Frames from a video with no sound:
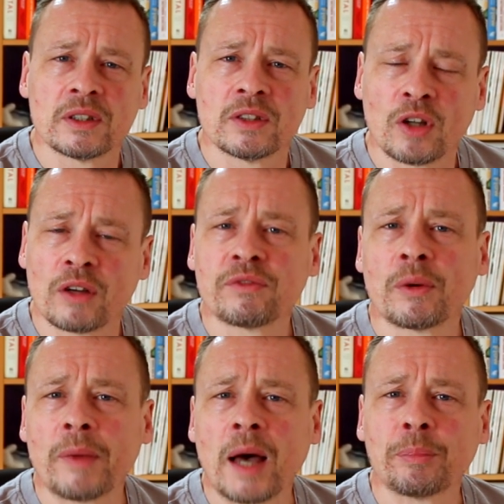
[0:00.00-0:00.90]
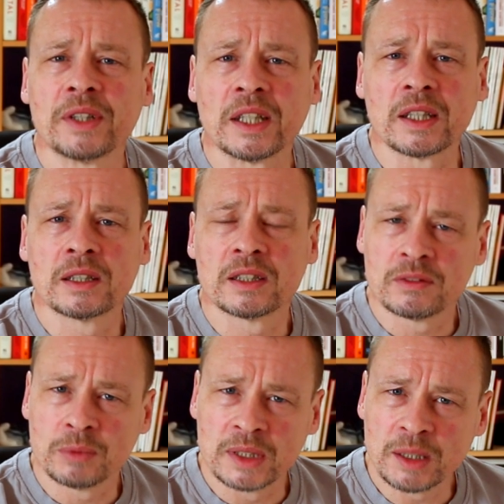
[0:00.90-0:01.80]
not from happening.
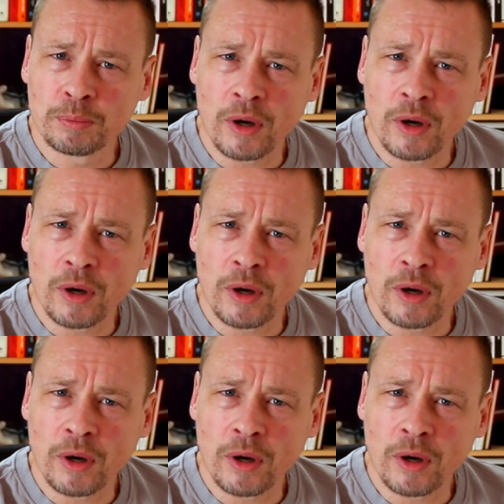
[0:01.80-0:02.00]
We need